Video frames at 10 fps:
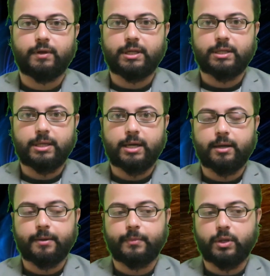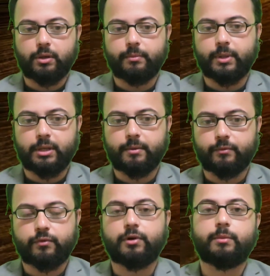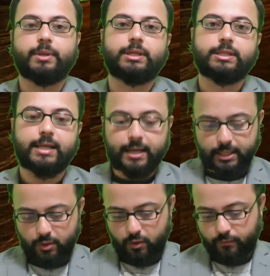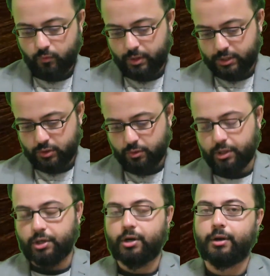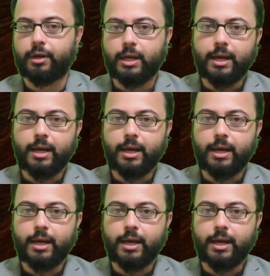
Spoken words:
very firm understanding of what is going on.